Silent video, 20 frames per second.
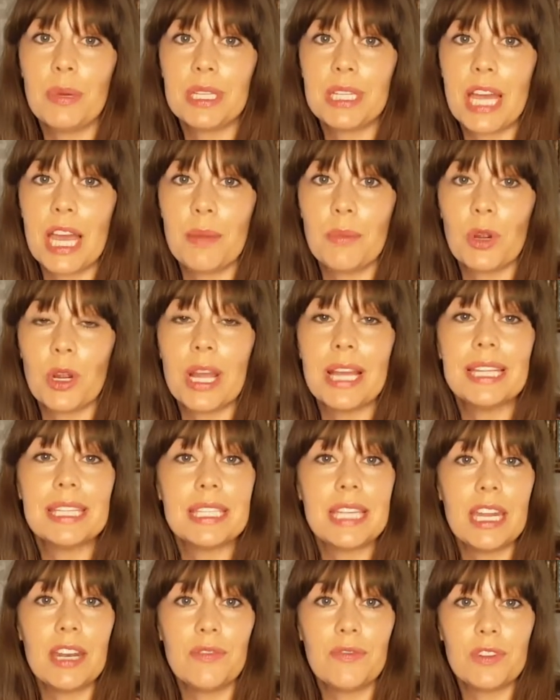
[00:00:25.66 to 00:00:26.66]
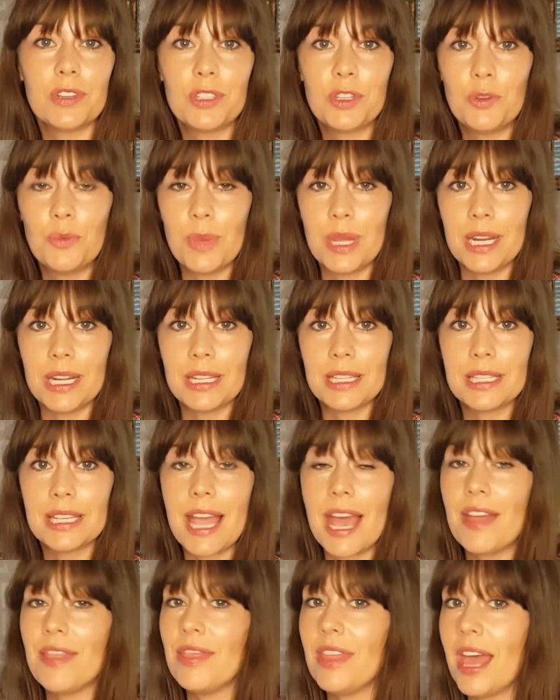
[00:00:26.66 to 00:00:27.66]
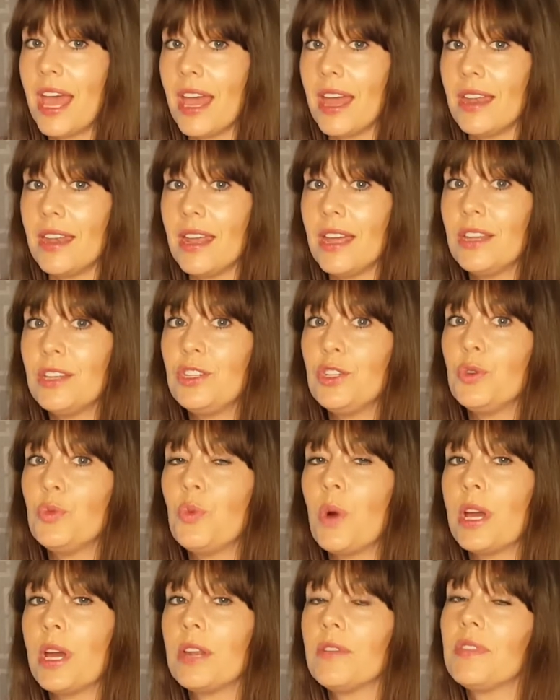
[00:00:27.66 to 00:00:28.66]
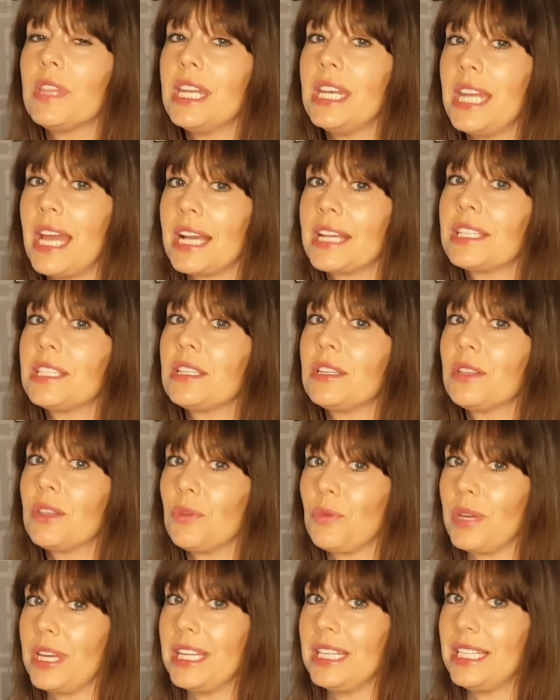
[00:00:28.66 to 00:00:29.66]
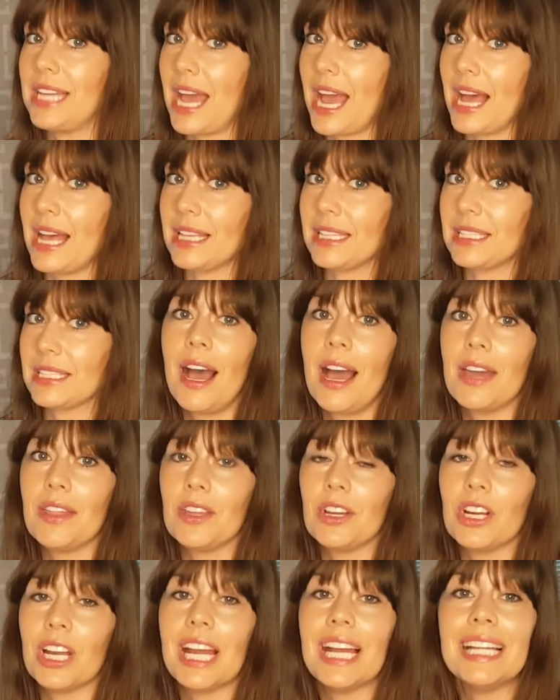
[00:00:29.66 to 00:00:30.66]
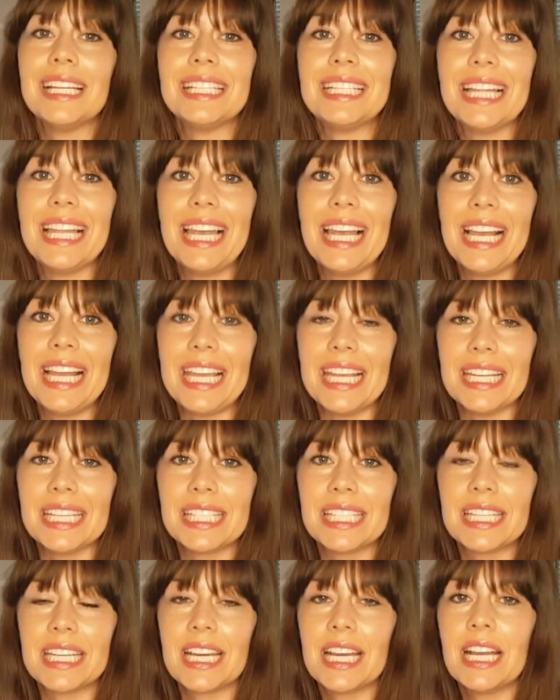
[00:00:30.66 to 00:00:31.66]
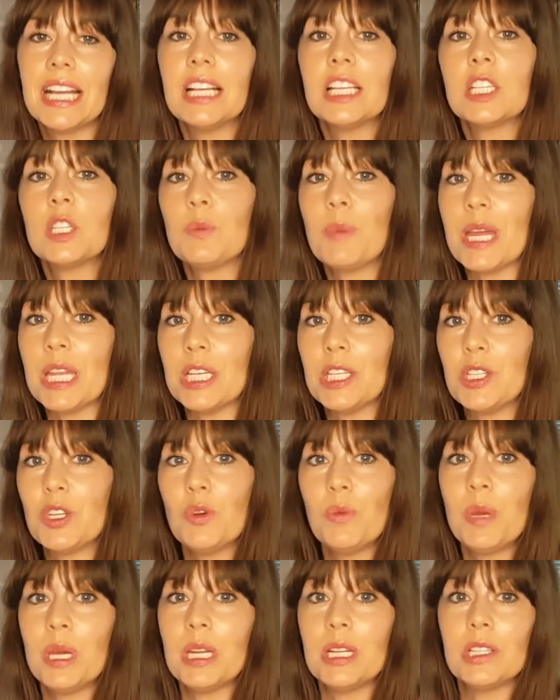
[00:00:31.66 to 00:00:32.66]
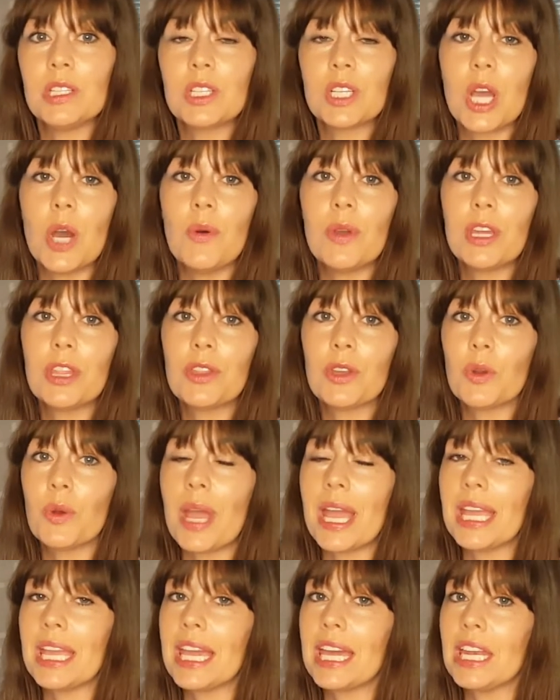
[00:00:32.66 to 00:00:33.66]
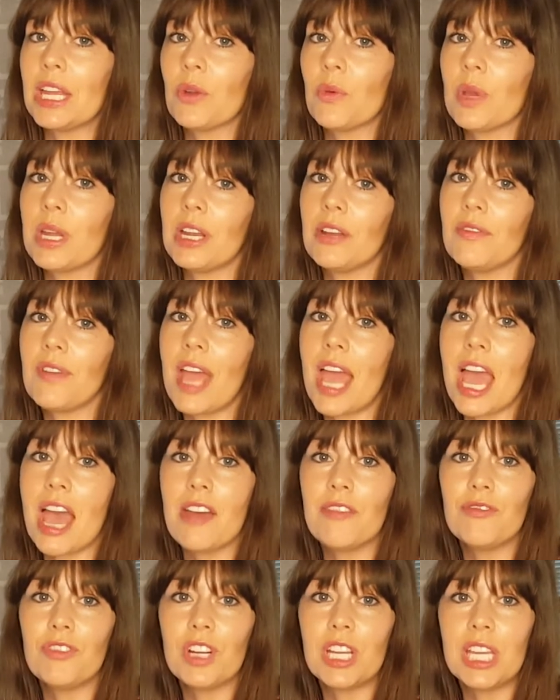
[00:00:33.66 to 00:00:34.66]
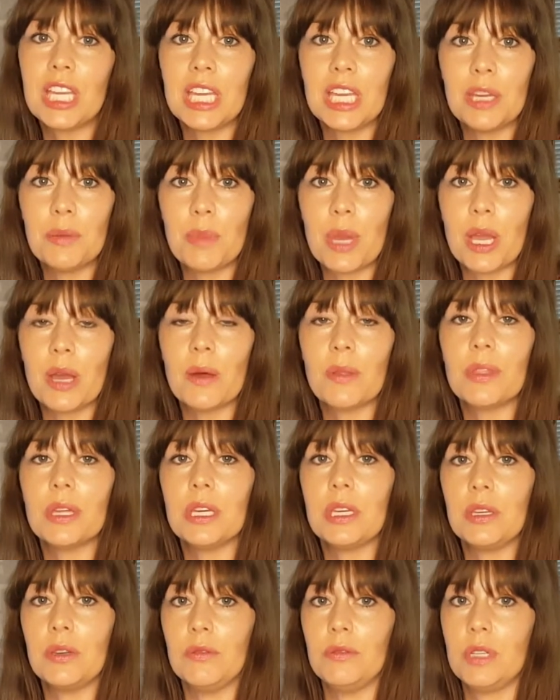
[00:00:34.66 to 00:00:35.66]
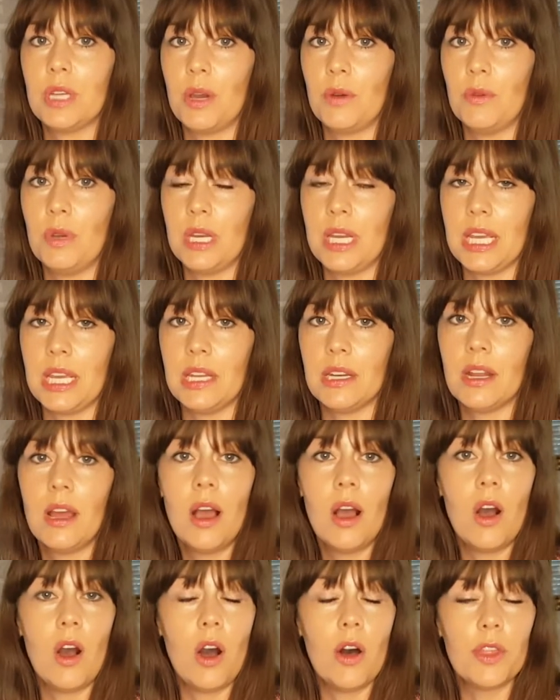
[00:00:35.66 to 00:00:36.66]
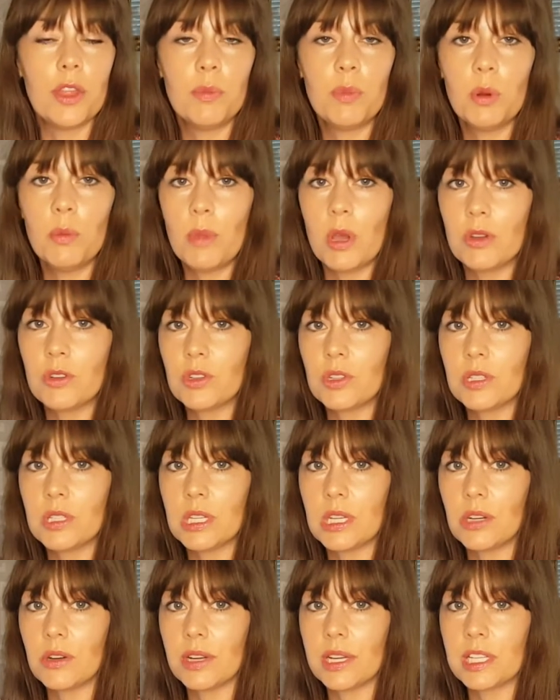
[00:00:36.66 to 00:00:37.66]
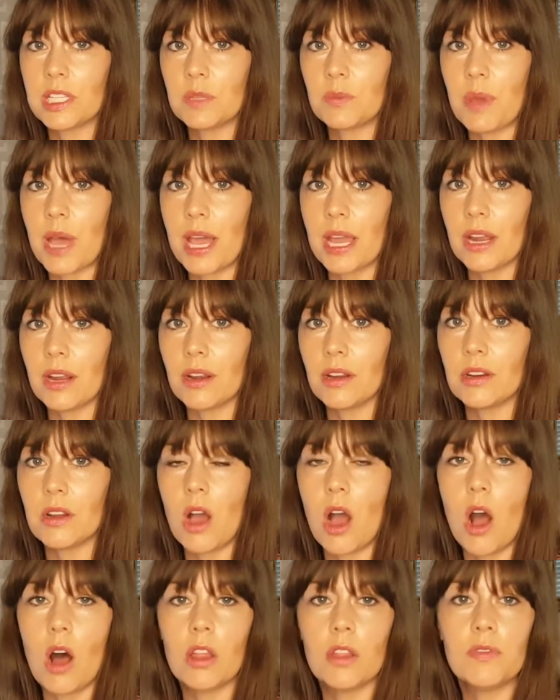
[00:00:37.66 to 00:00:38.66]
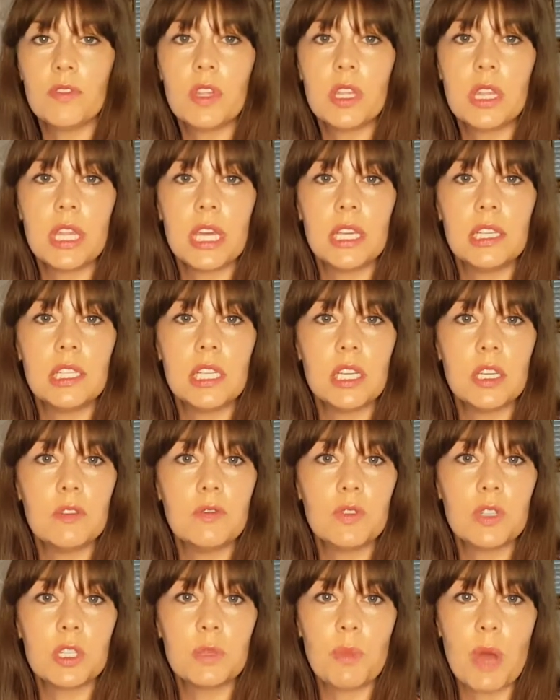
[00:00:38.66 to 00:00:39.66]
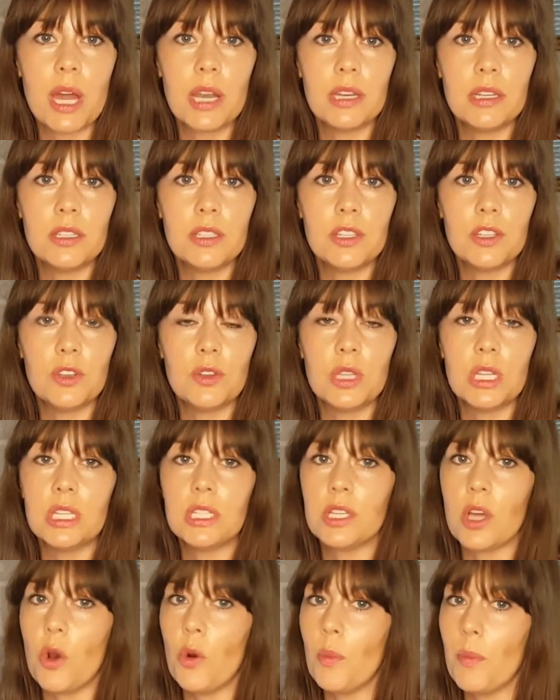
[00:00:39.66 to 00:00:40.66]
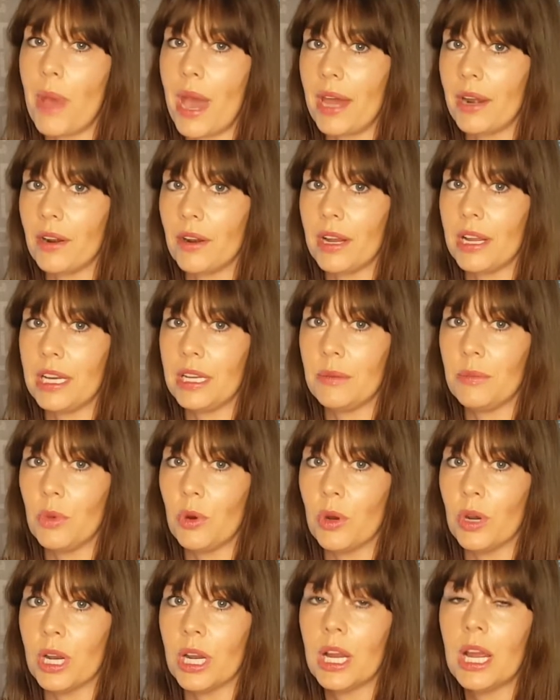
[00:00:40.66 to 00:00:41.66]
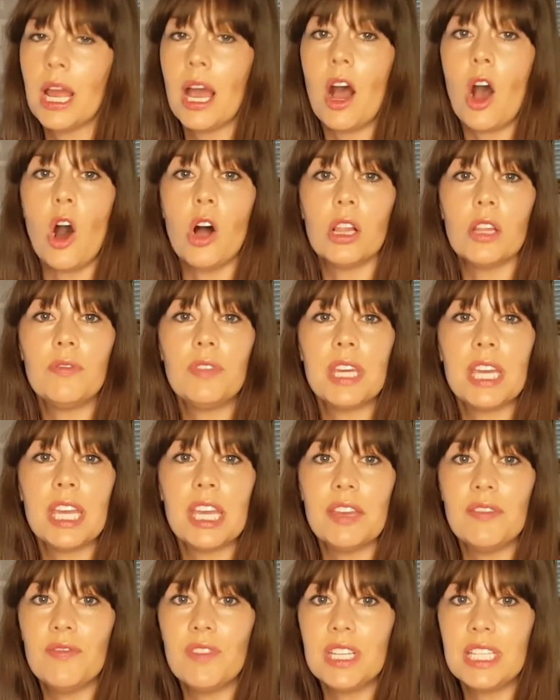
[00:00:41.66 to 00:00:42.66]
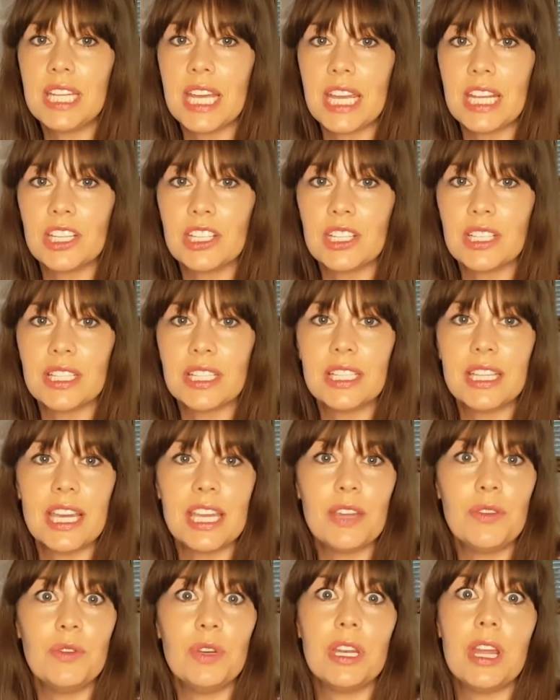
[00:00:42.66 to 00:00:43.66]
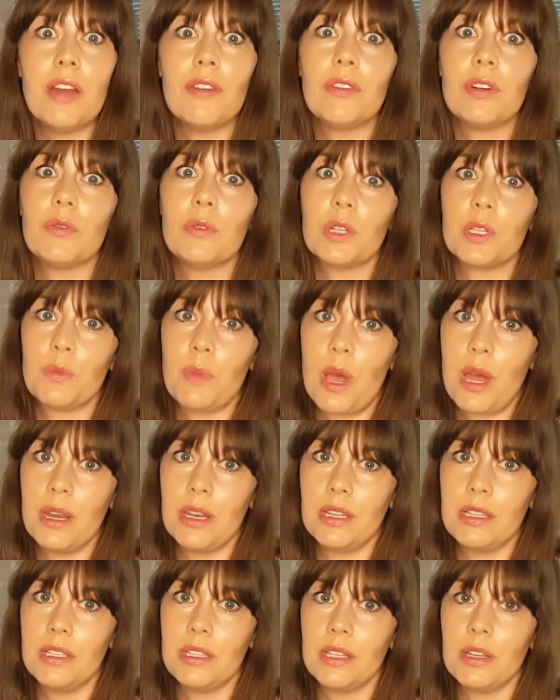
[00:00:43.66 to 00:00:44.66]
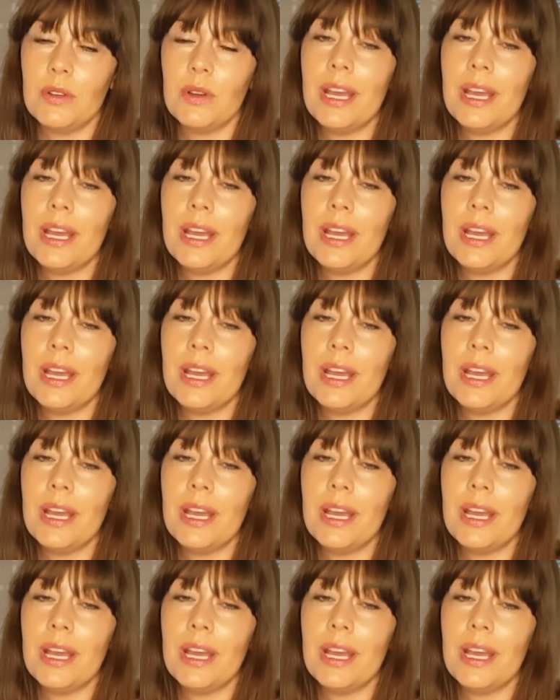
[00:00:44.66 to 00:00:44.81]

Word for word: a timer and set it for two minutes, and then do one of the next three tasks. Either delete, spend two minutes going through and getting rid of every email that you don't need, all the promotions that are expired, all of the things that you've responded to that don't matter anymore, all of the invitations that you never responded to.